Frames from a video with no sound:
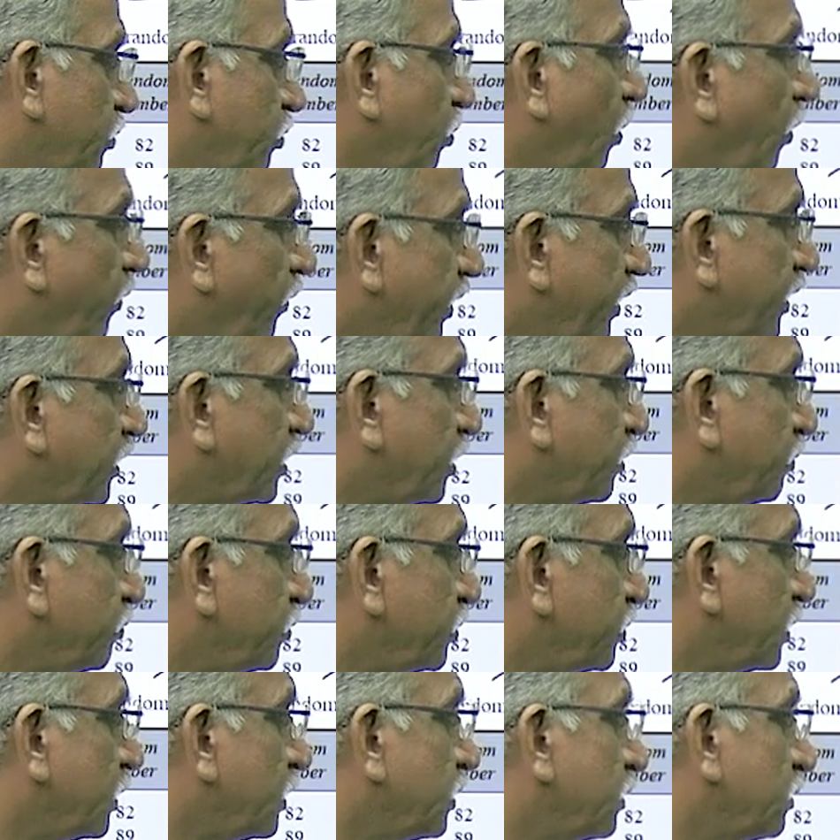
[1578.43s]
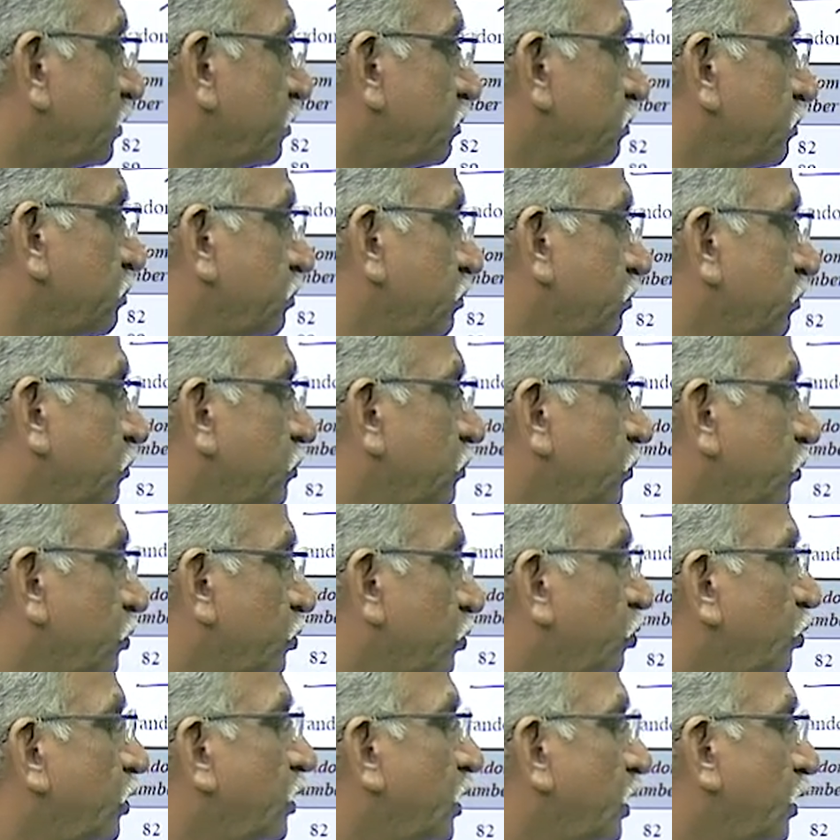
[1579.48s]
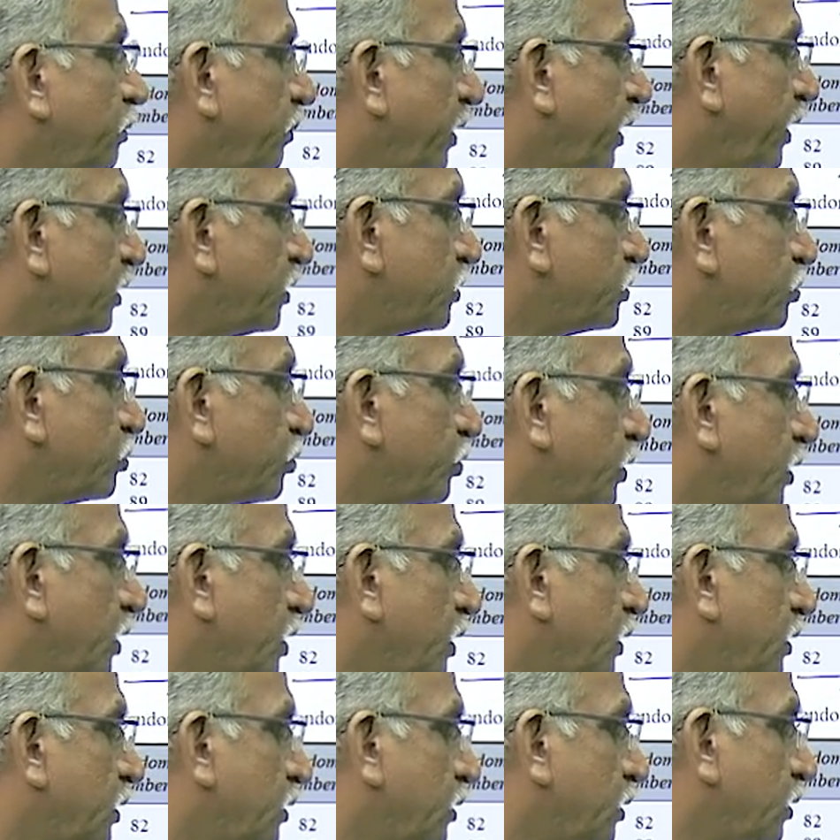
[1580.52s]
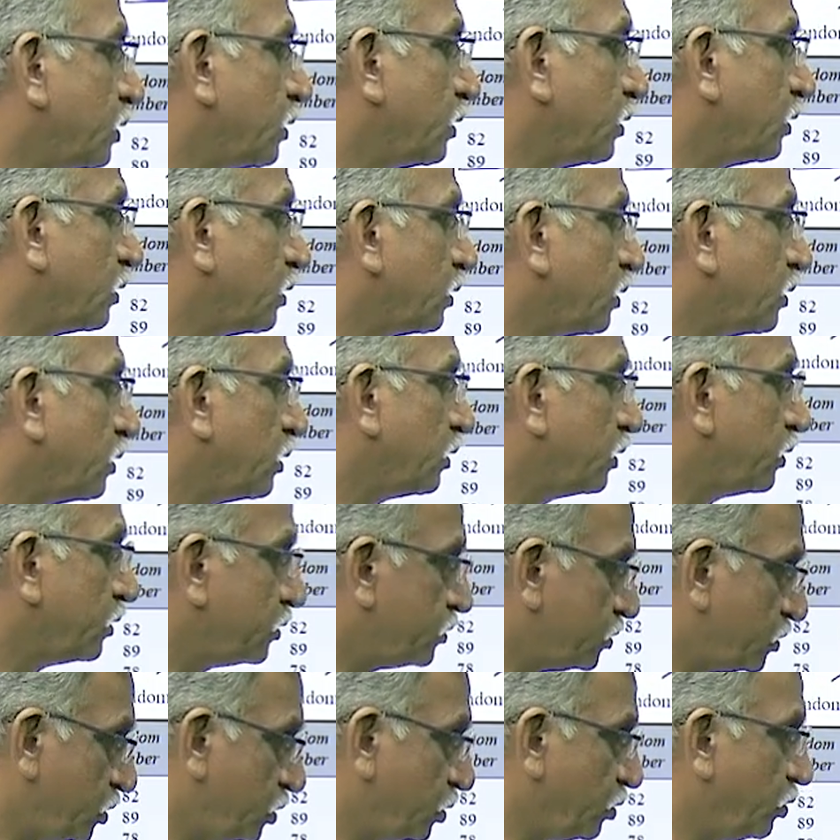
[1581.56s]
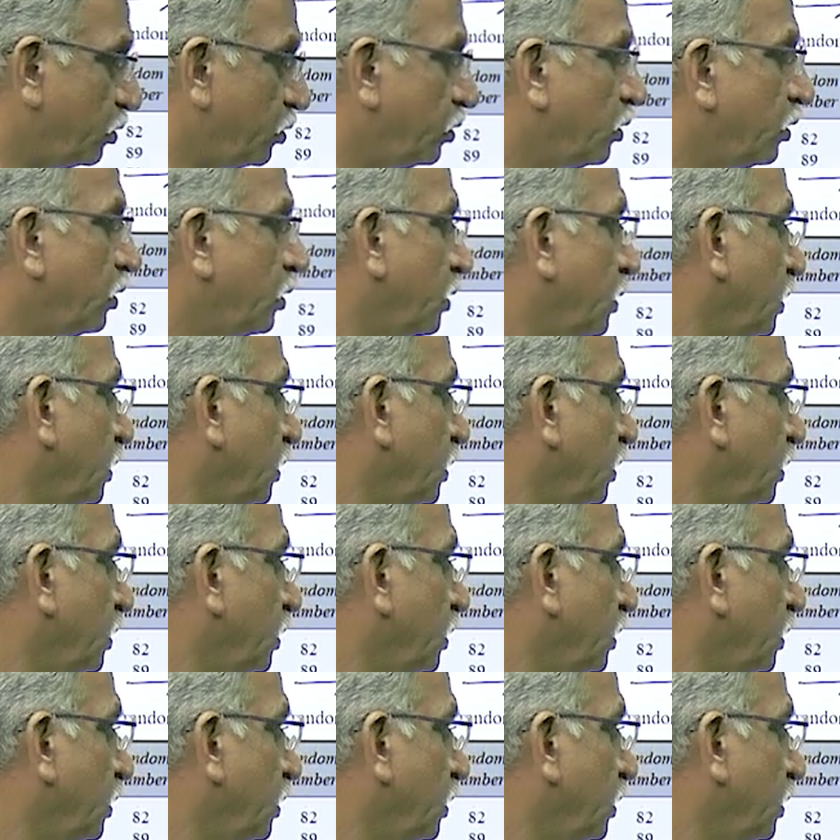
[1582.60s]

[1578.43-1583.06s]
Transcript: to avoid confusion, 200 minus 200, 0.